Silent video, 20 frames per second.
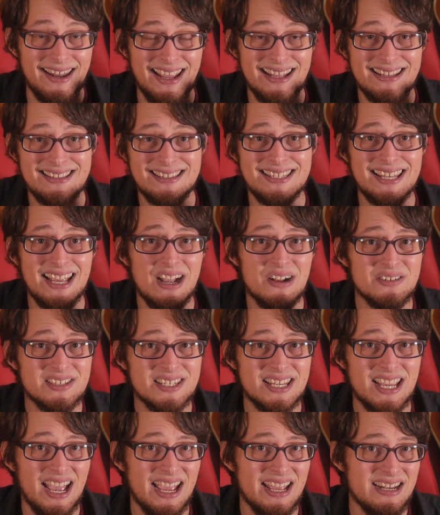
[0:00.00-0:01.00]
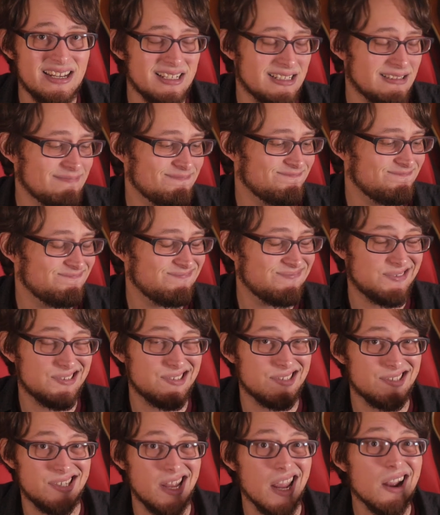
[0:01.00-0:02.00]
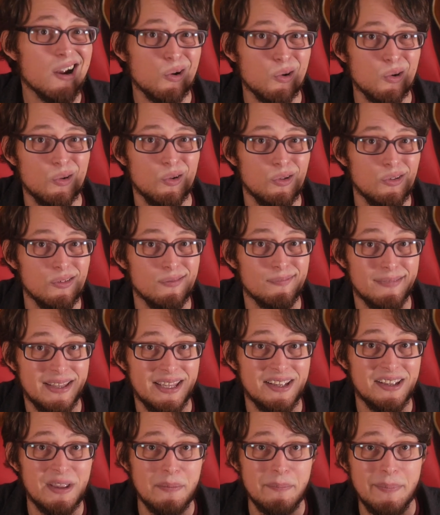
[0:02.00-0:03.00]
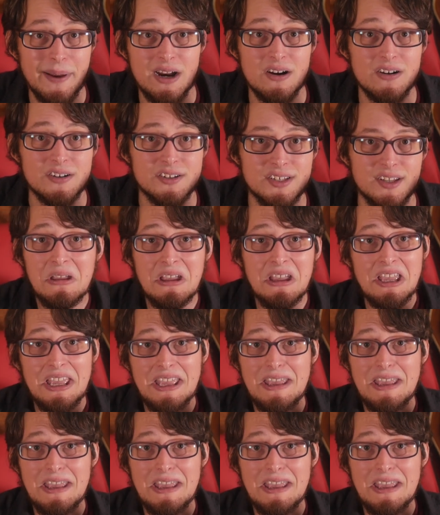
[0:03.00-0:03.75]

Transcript: It sounds kind of sterile in comparison.